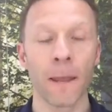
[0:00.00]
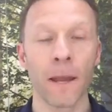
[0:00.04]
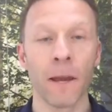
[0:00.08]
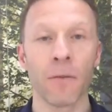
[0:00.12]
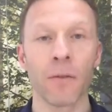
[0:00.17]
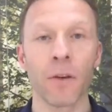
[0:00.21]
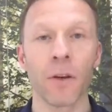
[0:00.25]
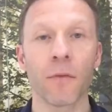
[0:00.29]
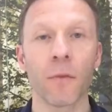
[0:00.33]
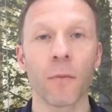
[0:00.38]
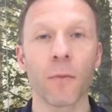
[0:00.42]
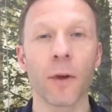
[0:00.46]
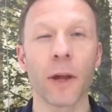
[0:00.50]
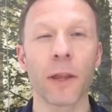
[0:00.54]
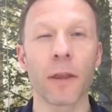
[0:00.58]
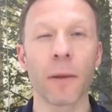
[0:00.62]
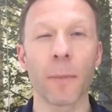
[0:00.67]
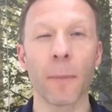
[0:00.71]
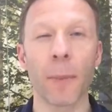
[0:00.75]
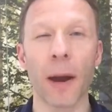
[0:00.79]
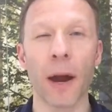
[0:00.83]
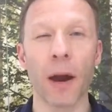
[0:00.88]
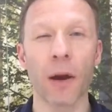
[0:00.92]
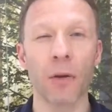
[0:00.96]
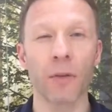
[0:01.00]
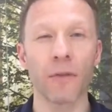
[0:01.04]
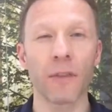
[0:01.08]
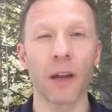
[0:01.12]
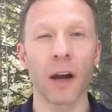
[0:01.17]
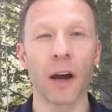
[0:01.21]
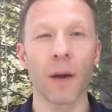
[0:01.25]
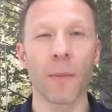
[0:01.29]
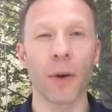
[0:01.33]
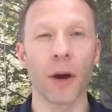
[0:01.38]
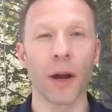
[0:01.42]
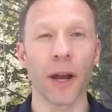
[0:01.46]
If you haven't read The Power of
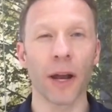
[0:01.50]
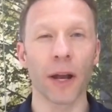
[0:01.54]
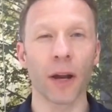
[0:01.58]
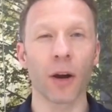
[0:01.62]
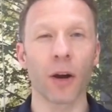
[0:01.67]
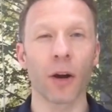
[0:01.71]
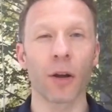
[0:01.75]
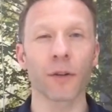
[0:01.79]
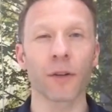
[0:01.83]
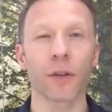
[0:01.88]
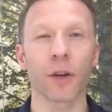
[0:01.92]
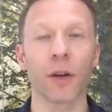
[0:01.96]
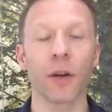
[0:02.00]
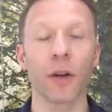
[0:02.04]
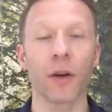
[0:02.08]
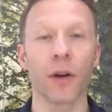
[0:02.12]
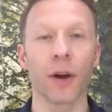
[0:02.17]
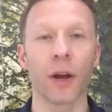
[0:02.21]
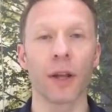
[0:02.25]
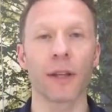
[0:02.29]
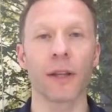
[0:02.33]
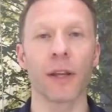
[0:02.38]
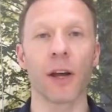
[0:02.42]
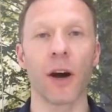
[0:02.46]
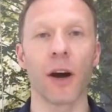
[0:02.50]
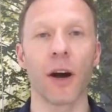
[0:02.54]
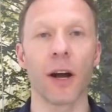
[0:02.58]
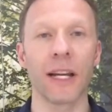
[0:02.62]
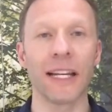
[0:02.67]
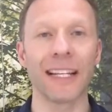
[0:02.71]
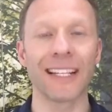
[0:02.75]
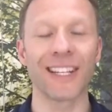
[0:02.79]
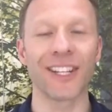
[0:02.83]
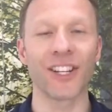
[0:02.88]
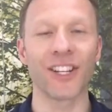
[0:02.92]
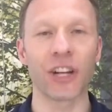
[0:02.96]
Now by Eckhart Tolle, I
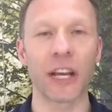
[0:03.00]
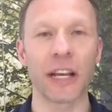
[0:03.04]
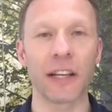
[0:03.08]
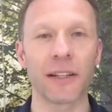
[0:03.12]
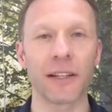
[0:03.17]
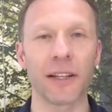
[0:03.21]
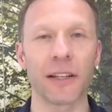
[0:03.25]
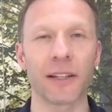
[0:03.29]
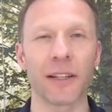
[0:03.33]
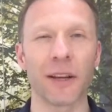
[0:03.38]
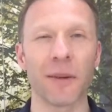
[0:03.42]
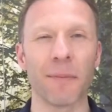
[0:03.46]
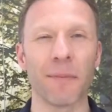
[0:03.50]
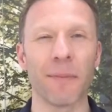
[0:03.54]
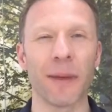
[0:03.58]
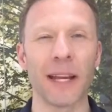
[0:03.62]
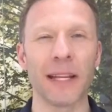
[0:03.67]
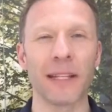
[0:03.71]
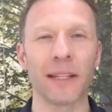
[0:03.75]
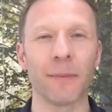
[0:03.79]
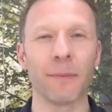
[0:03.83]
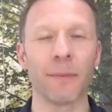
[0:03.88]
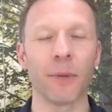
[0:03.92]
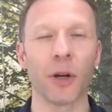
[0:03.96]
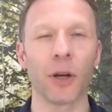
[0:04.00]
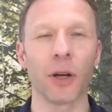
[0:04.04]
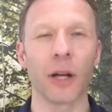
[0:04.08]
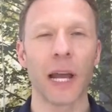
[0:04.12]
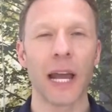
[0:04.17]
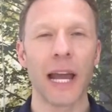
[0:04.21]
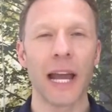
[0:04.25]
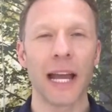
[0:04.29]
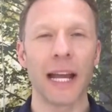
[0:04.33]
highly suggest it. It's an amazing book.